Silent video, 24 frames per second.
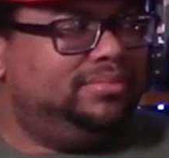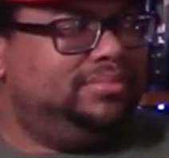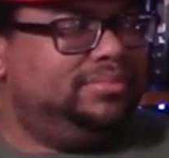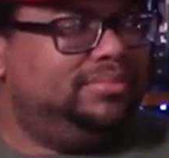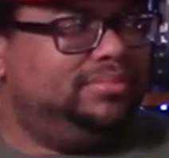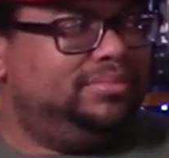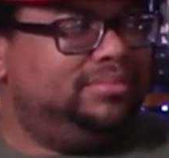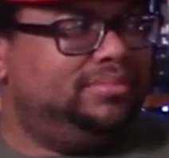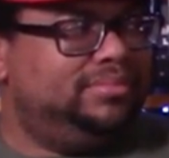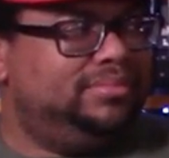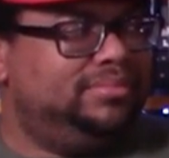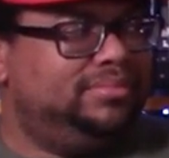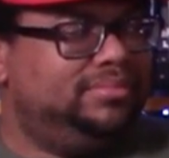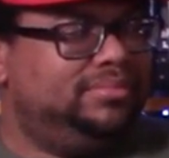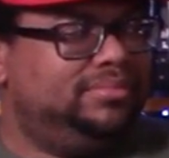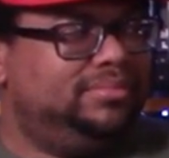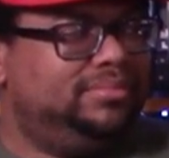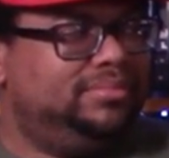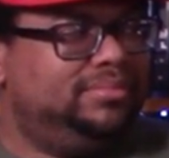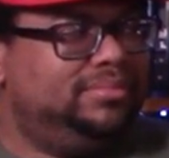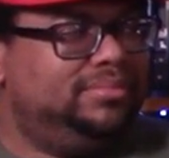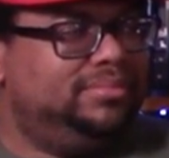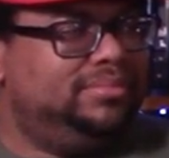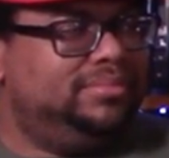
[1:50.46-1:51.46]

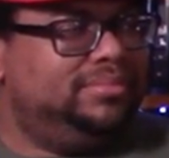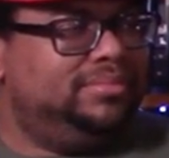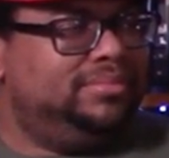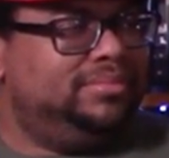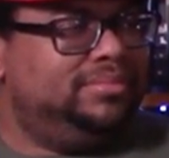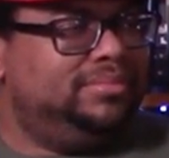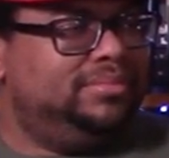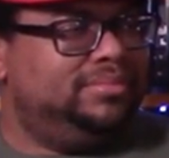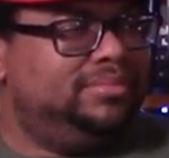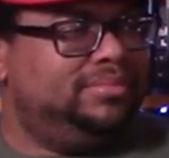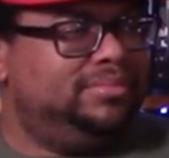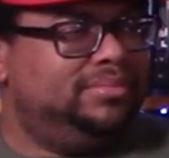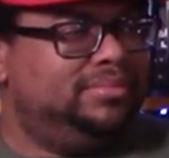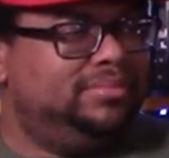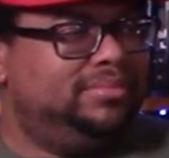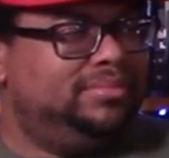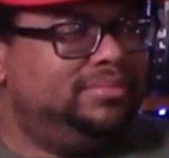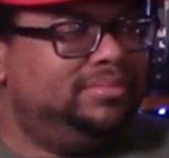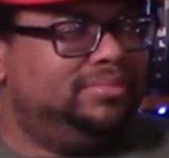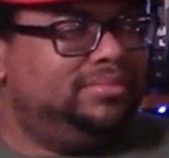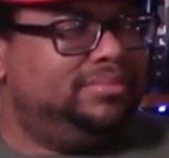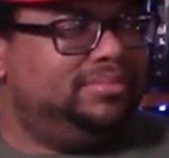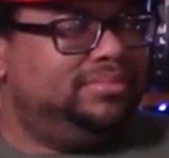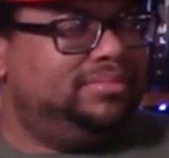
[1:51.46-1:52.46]

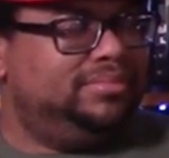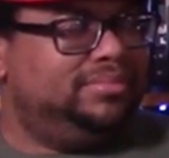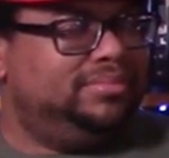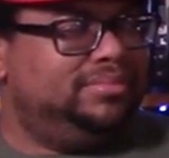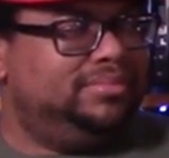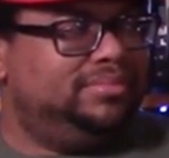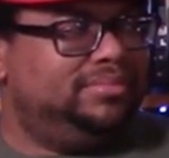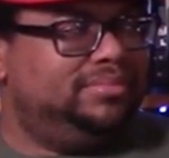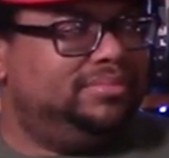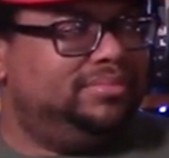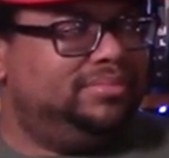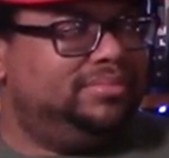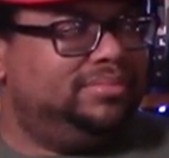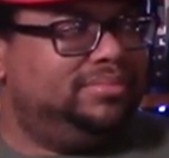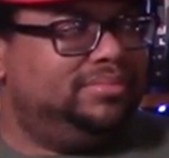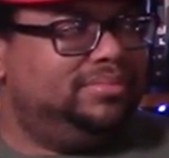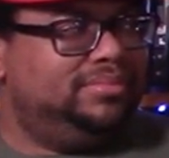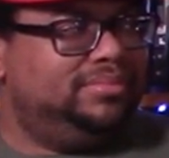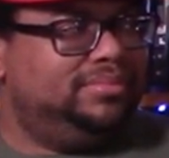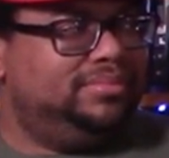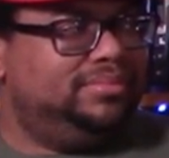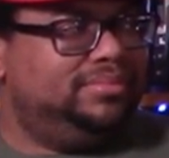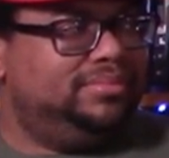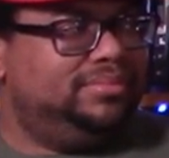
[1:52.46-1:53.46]

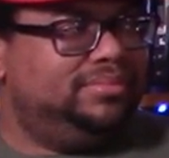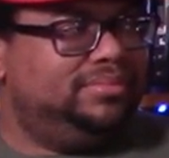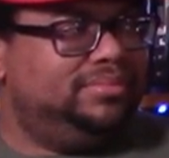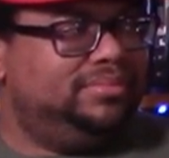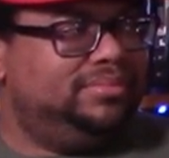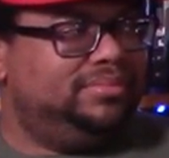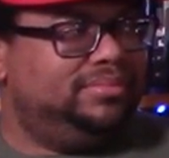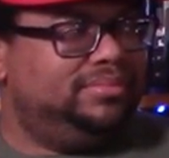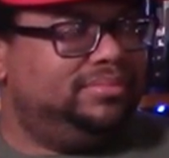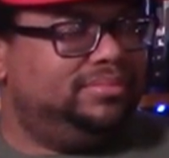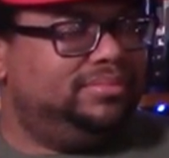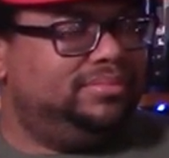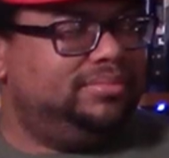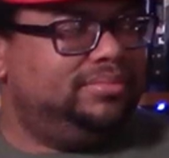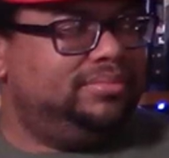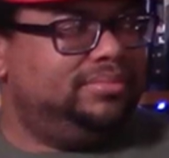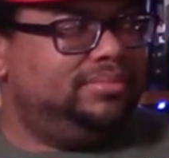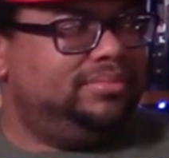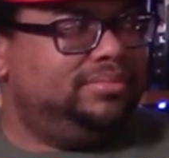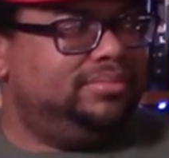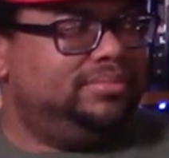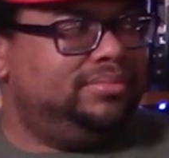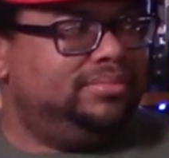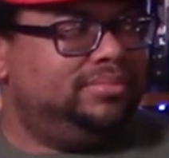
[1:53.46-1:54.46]

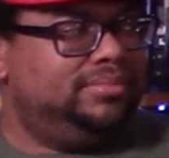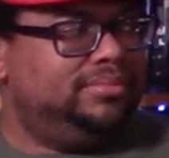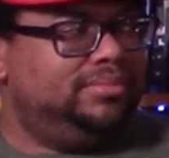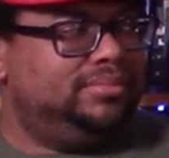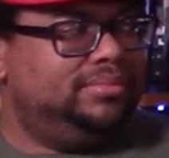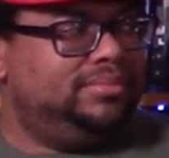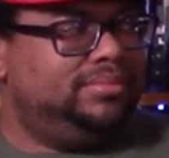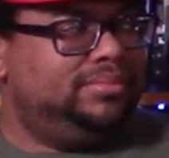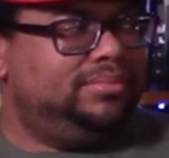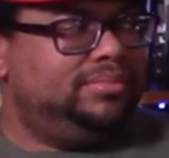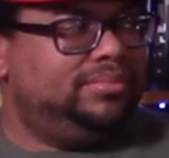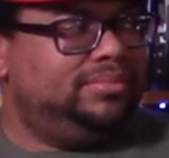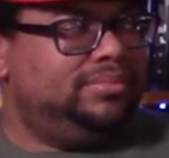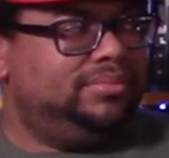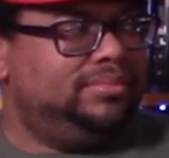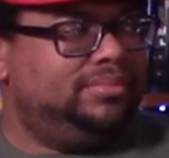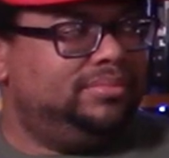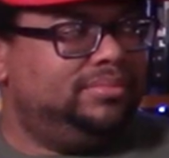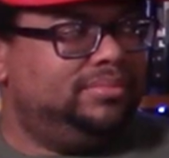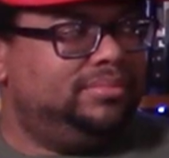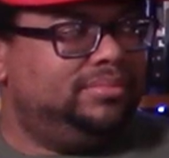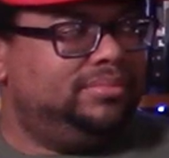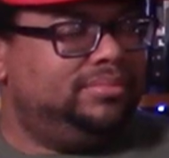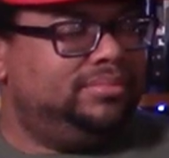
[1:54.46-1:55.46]

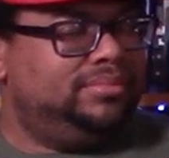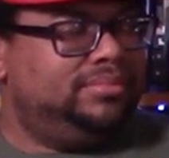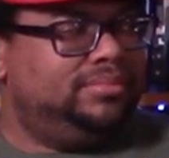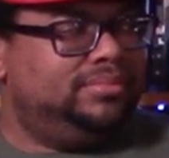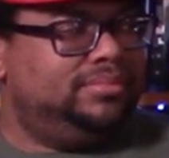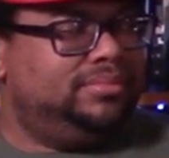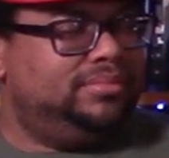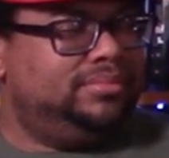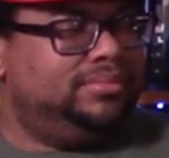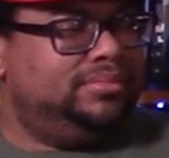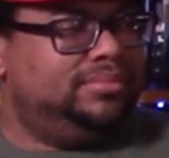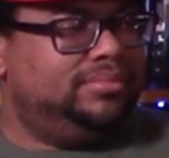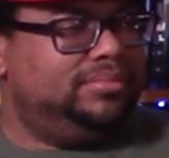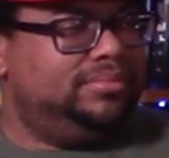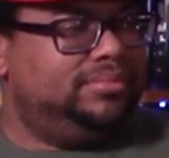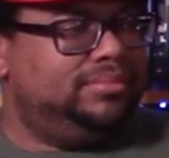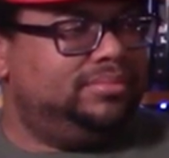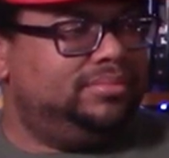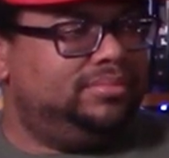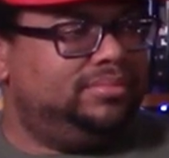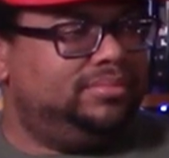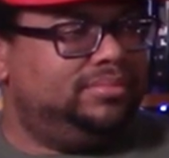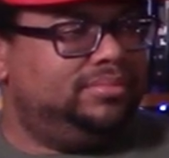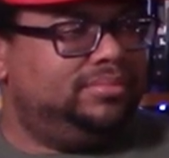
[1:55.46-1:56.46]

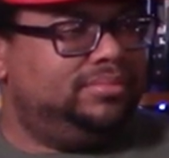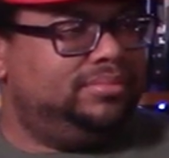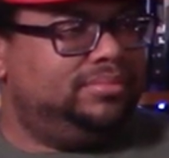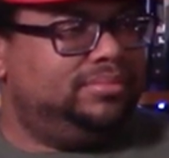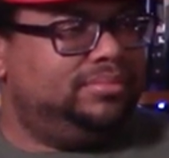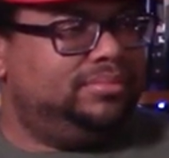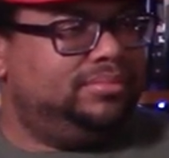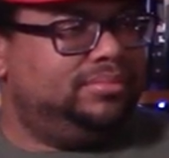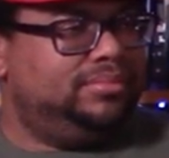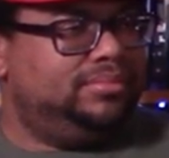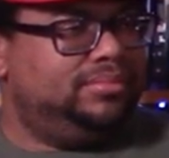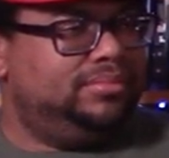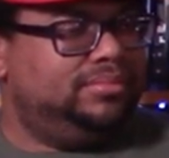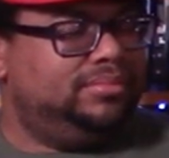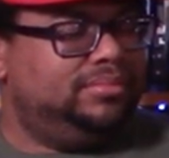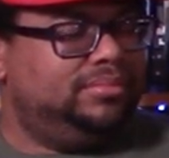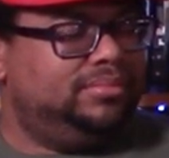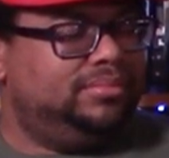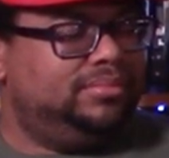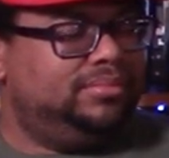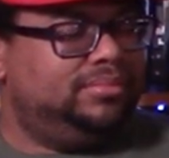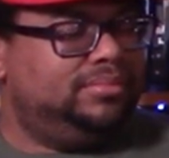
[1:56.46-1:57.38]
No words are spoken by the person on screen.